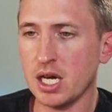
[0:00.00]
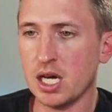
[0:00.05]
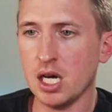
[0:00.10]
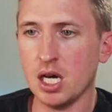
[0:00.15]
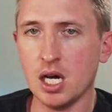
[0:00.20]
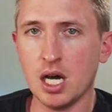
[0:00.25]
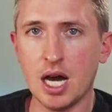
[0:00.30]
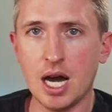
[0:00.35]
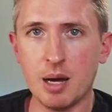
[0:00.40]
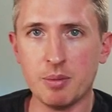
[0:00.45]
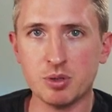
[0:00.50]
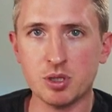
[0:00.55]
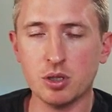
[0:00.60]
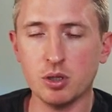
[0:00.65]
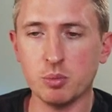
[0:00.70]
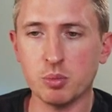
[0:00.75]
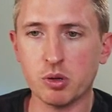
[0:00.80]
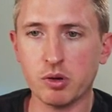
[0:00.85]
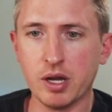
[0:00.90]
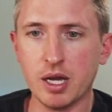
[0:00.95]

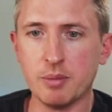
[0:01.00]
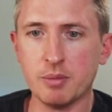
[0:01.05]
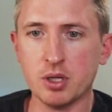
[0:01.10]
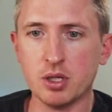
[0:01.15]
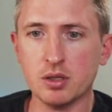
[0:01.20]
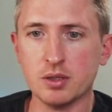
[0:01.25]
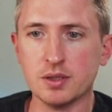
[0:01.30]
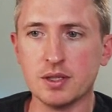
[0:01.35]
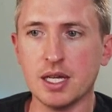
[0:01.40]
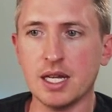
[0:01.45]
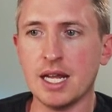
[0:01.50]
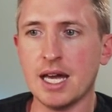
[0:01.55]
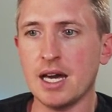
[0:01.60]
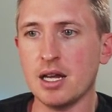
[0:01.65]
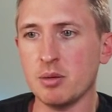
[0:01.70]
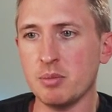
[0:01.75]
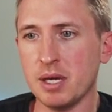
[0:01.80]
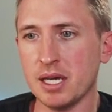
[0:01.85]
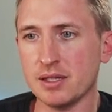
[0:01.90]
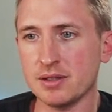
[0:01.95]
optional parameters and how
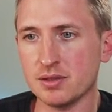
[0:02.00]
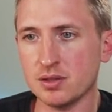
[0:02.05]
to make